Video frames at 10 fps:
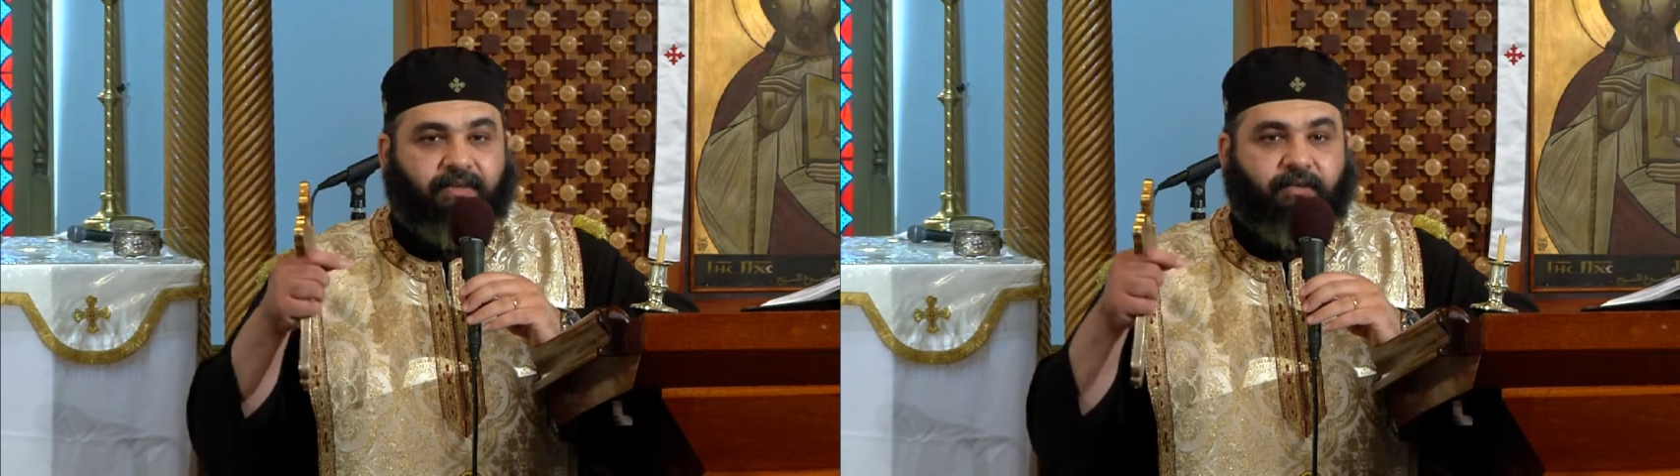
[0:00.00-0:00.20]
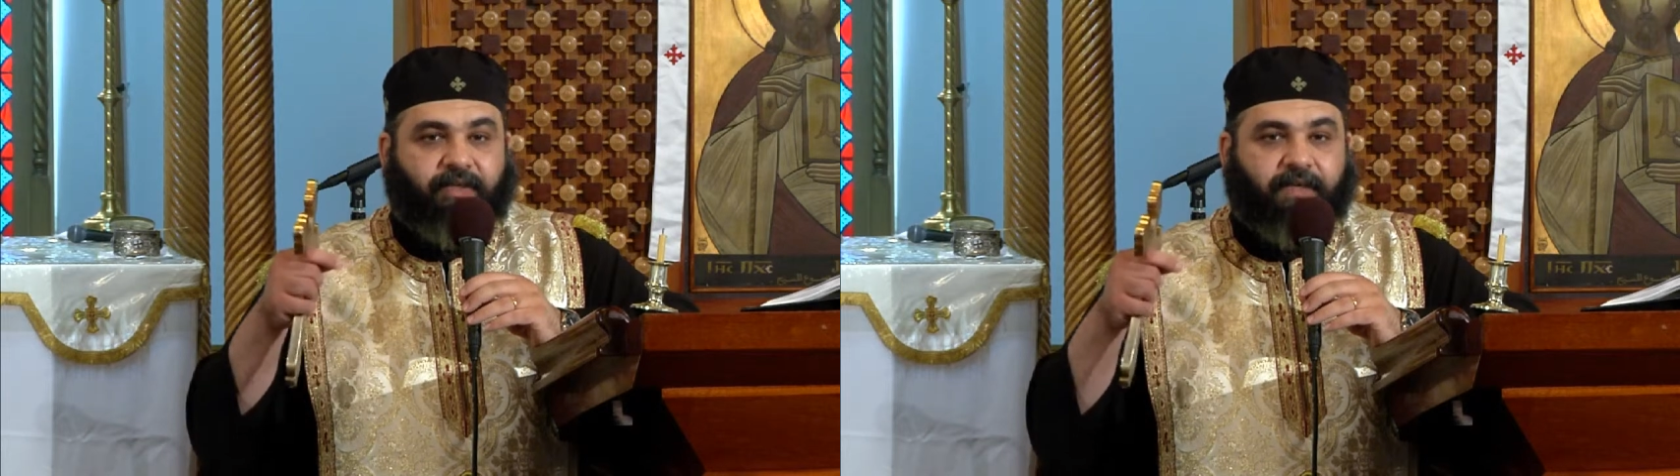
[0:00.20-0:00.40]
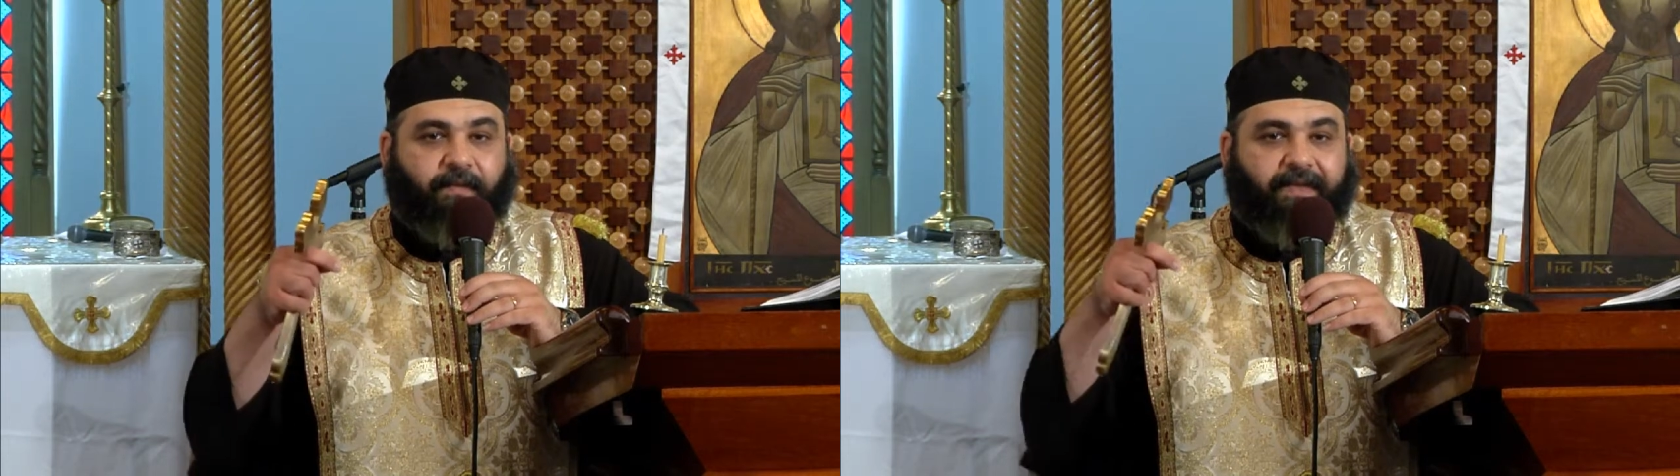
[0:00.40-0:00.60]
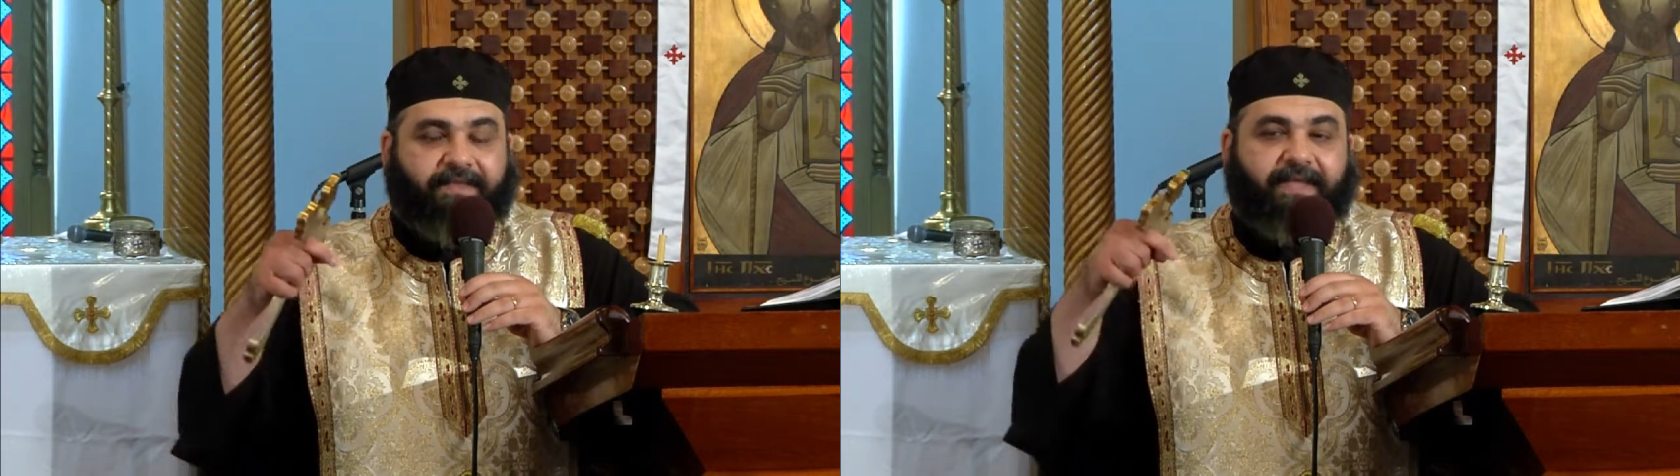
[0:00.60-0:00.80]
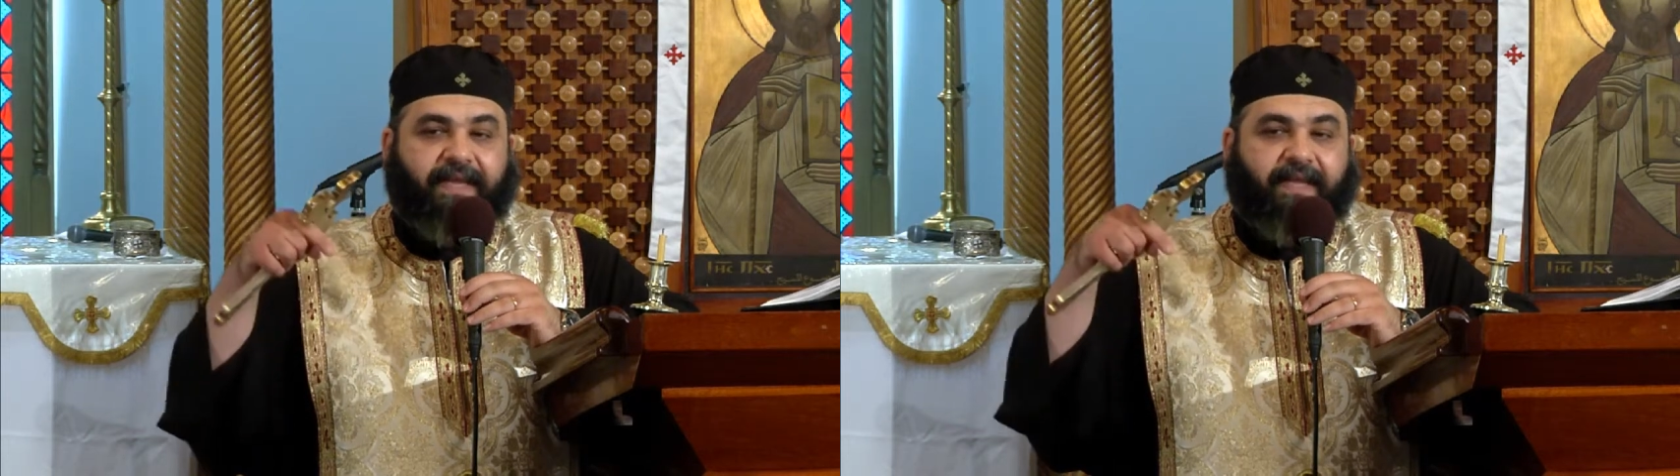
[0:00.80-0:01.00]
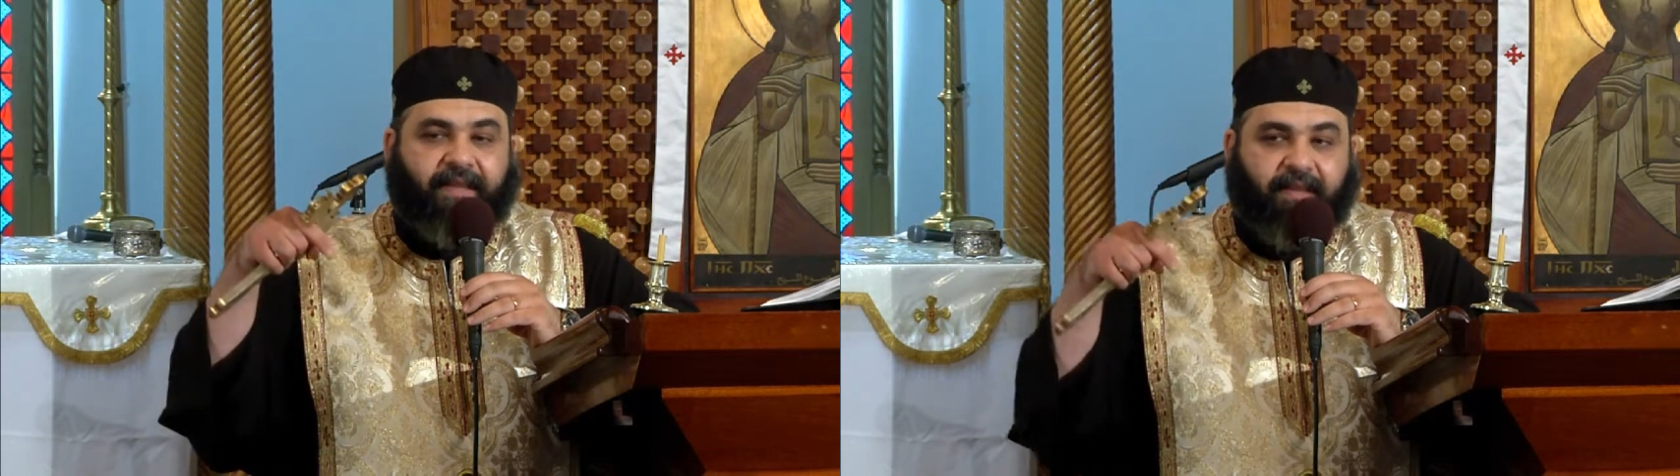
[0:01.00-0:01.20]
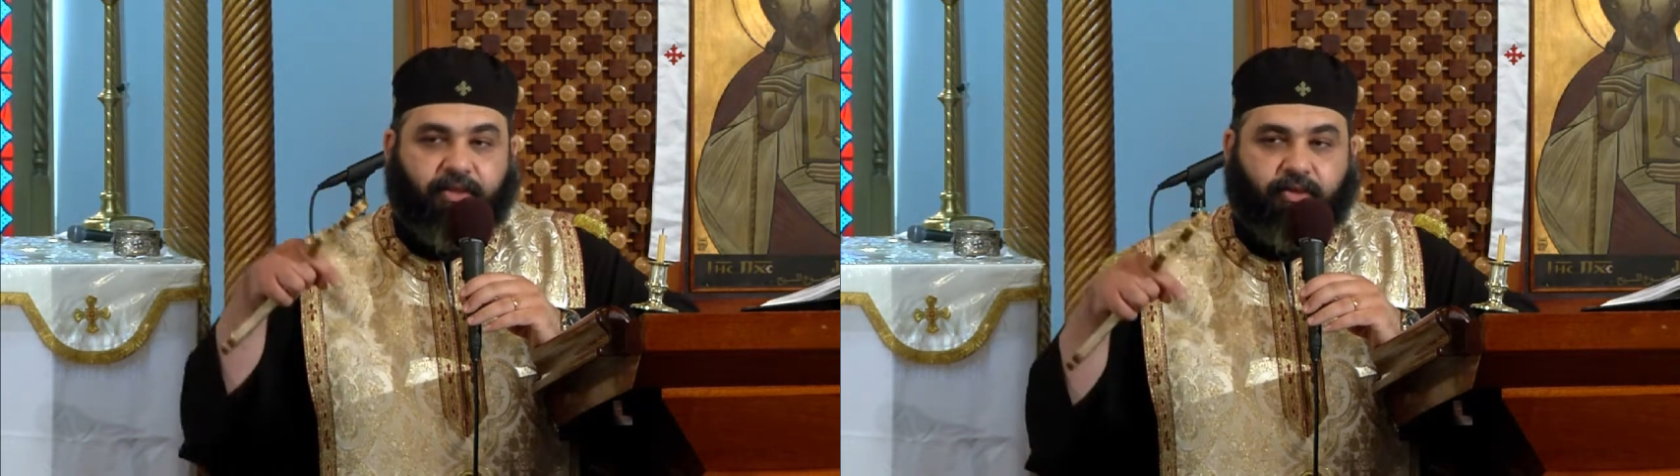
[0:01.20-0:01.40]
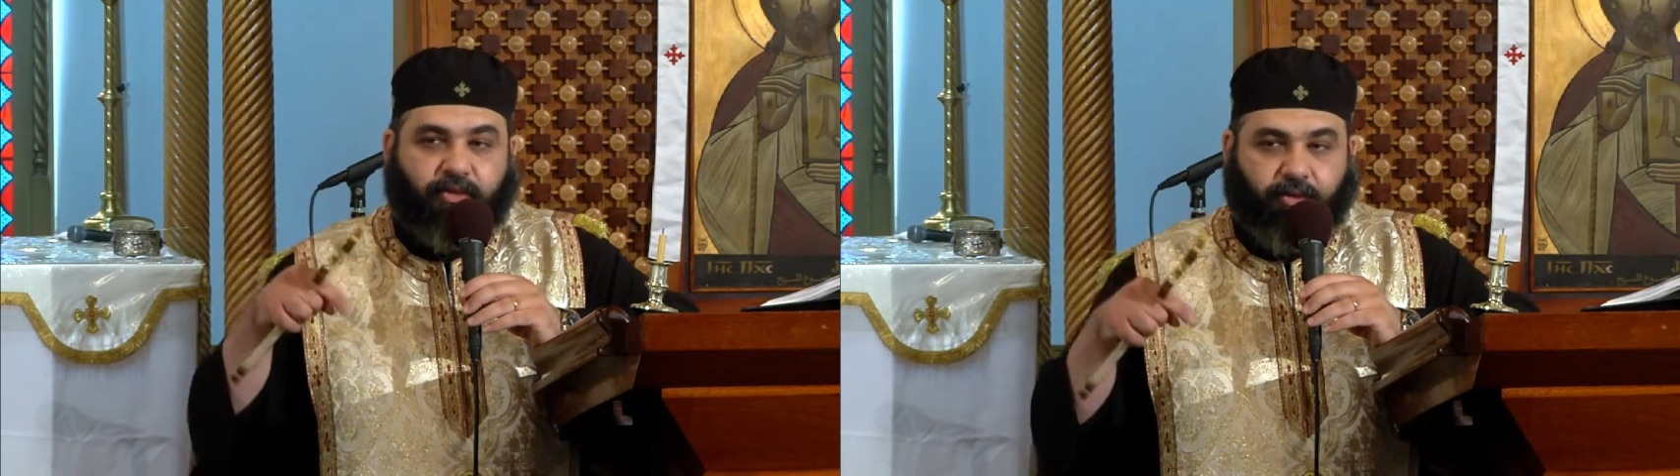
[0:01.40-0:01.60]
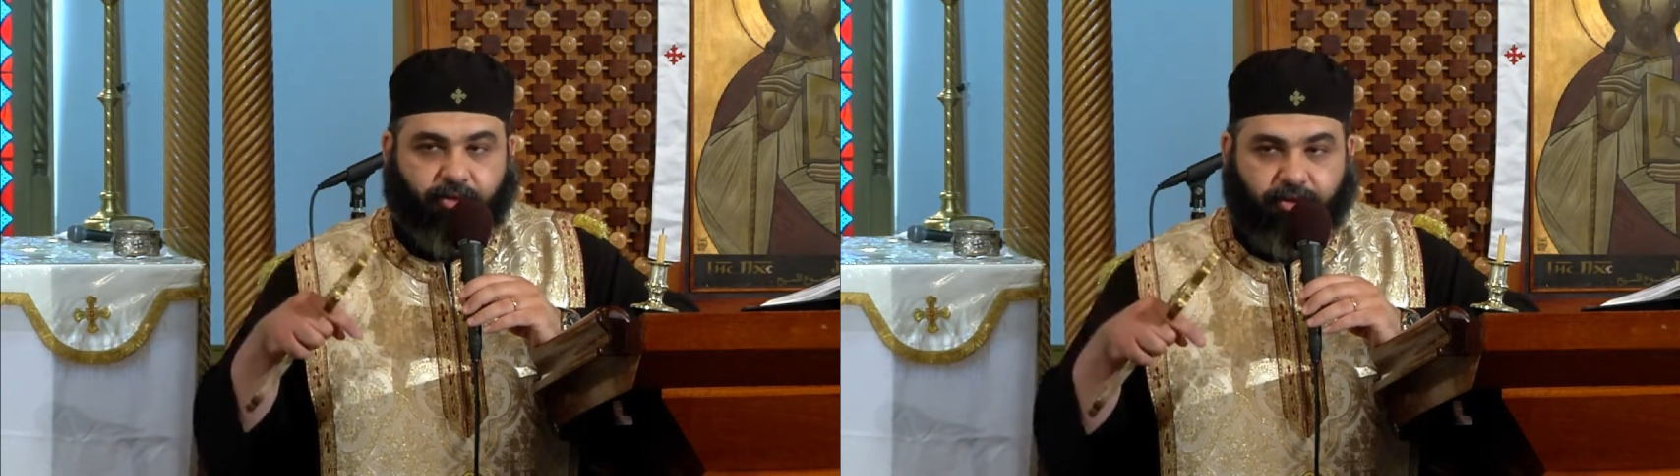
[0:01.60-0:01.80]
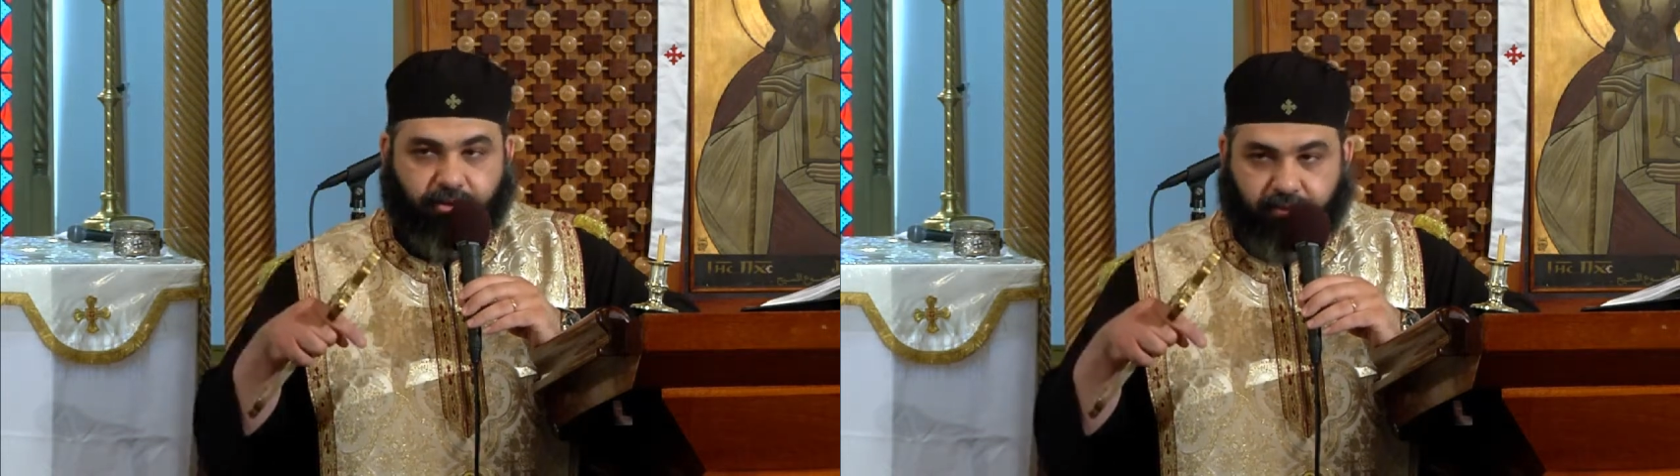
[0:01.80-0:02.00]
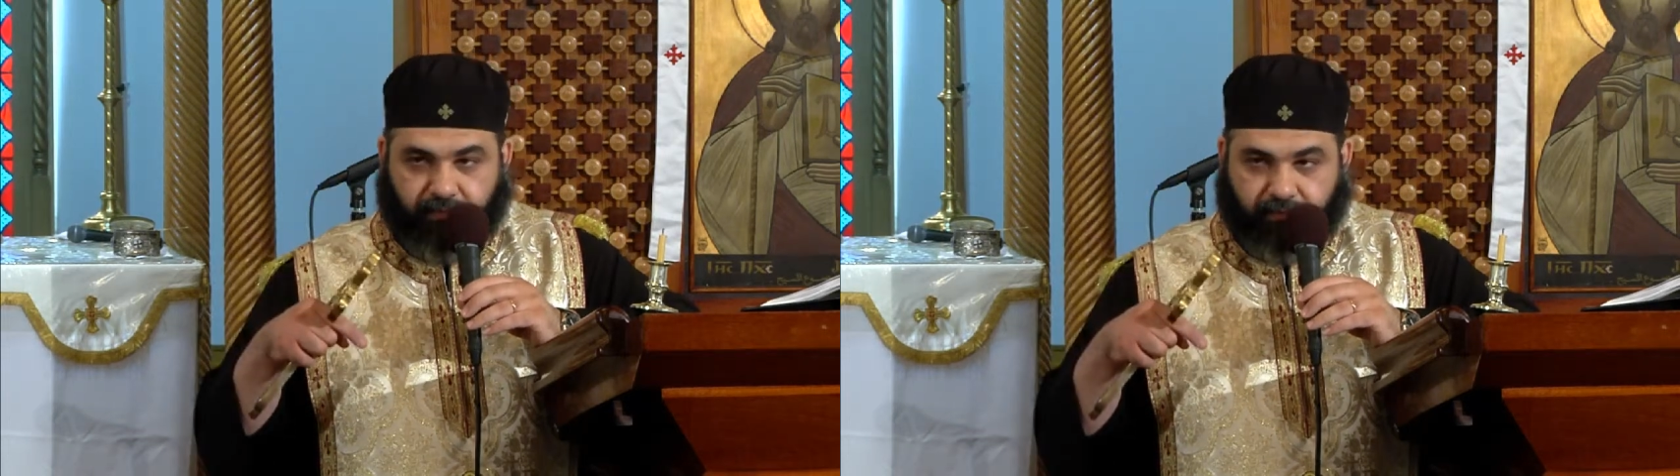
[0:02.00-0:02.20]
to take place in the church.